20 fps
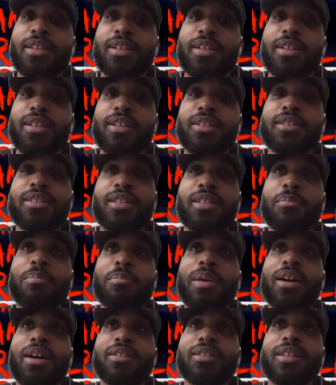It's,
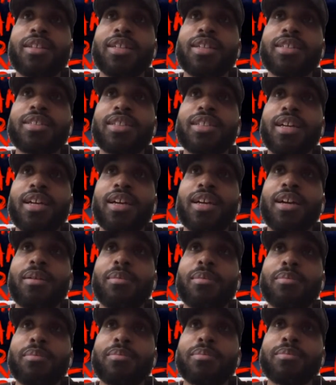about that
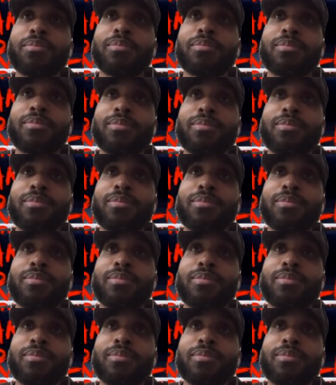time. Just gonna do